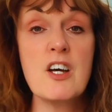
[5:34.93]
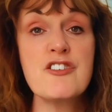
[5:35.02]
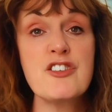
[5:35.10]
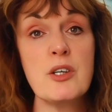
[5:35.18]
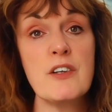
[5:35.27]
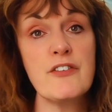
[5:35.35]

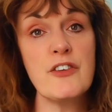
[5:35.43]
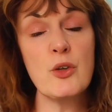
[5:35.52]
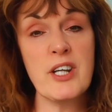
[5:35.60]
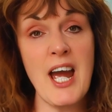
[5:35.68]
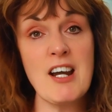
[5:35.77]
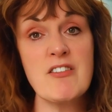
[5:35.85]
So if you
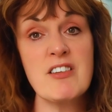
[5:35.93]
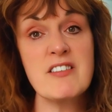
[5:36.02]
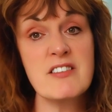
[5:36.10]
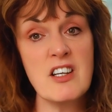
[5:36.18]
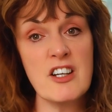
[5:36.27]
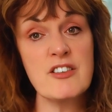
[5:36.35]
carry
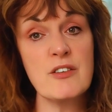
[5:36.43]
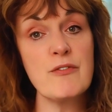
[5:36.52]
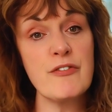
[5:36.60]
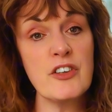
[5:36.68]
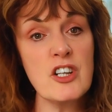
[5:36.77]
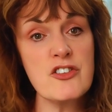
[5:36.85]
certain
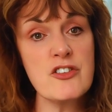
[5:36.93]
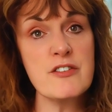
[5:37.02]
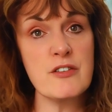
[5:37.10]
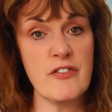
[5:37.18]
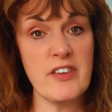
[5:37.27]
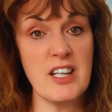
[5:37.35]
versions
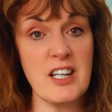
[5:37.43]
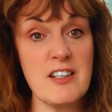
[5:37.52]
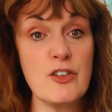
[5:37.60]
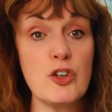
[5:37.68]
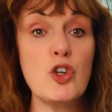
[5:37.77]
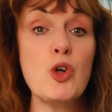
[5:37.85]
of
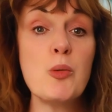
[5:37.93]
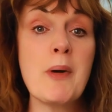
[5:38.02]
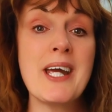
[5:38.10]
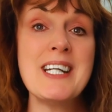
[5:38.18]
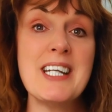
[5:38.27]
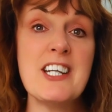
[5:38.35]
these, you
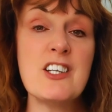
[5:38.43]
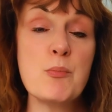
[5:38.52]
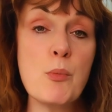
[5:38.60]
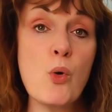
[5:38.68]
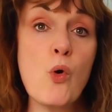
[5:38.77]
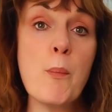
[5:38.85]
may need
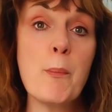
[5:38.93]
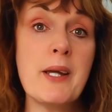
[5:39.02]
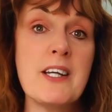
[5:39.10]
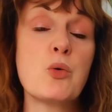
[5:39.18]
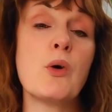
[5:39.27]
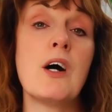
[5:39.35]
more
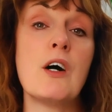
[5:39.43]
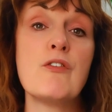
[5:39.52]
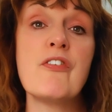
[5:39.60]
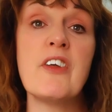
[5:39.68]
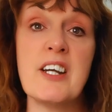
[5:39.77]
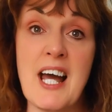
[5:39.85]

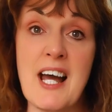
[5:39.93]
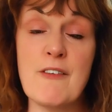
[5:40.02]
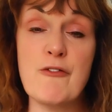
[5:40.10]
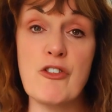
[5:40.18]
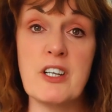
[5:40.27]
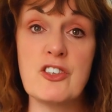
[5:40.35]
B12 than
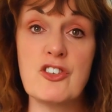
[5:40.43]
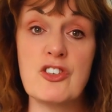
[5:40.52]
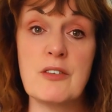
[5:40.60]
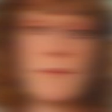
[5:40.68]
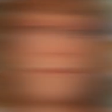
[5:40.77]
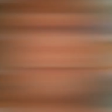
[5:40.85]

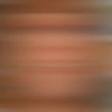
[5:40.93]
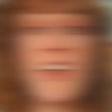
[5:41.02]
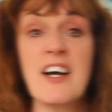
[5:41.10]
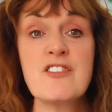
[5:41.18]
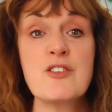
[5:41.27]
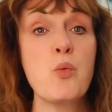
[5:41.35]
average.
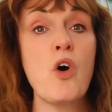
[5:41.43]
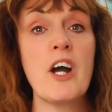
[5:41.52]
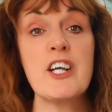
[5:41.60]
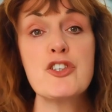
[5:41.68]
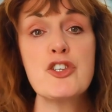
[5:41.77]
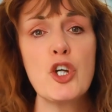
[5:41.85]
That's why
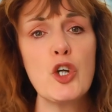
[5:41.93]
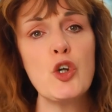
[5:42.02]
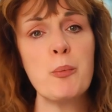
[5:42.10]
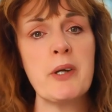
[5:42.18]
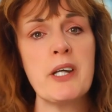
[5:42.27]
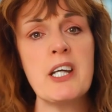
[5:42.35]
two
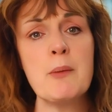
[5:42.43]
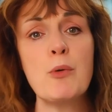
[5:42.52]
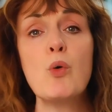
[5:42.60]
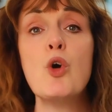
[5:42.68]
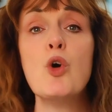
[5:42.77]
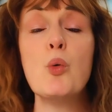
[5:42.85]

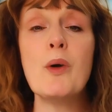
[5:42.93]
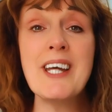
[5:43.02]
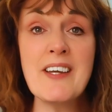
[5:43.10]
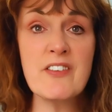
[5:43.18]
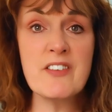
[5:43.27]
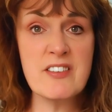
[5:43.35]
people who
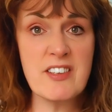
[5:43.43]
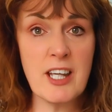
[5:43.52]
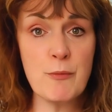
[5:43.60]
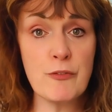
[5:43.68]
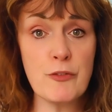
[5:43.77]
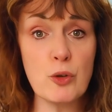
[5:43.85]
eat the
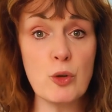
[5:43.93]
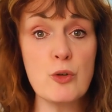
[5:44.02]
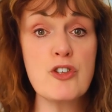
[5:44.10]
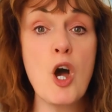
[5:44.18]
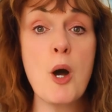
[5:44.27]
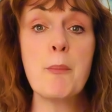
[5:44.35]
same food,
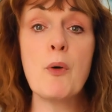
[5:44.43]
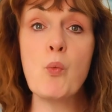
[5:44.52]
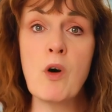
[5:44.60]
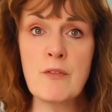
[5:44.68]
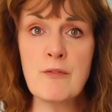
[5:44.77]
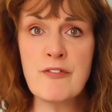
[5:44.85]
but
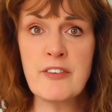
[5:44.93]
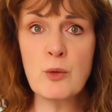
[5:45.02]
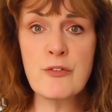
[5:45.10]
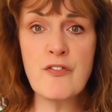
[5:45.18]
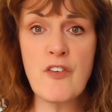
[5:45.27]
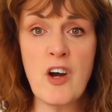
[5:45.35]
one
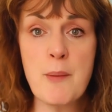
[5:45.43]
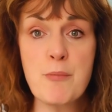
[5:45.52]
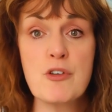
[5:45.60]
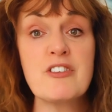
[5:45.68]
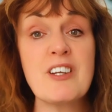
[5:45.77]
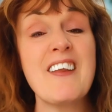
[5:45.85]
feels
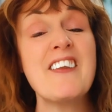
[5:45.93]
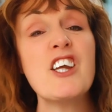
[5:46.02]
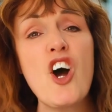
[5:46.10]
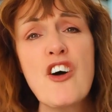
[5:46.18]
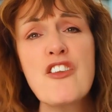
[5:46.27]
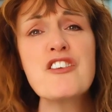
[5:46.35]
vibrant and the
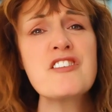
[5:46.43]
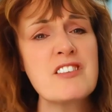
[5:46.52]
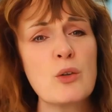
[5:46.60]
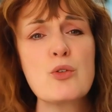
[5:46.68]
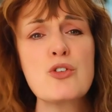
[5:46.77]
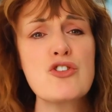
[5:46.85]
other
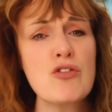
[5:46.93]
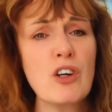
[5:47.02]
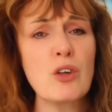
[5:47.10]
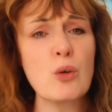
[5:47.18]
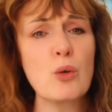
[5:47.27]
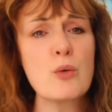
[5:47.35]
still
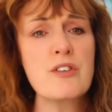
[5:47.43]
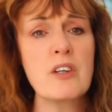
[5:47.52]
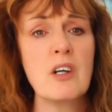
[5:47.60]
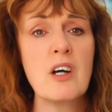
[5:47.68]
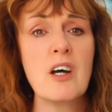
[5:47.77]
struggles,